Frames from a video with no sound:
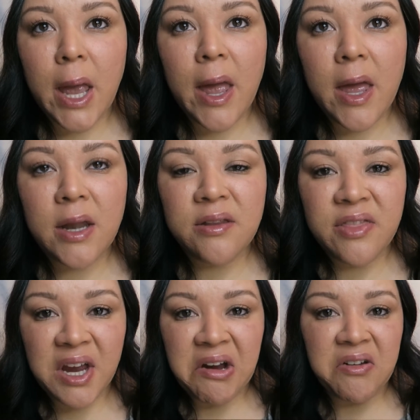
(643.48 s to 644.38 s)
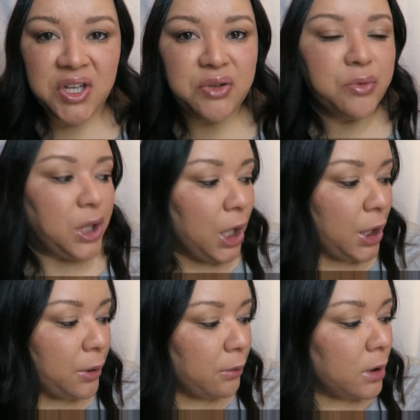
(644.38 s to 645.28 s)
And there you
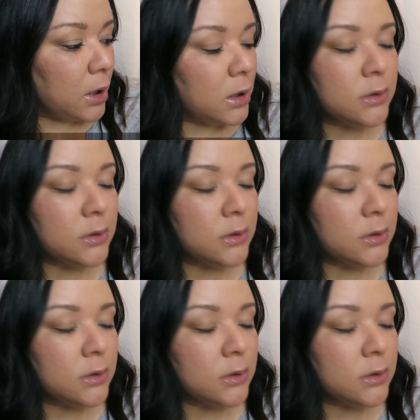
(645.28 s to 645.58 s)
go.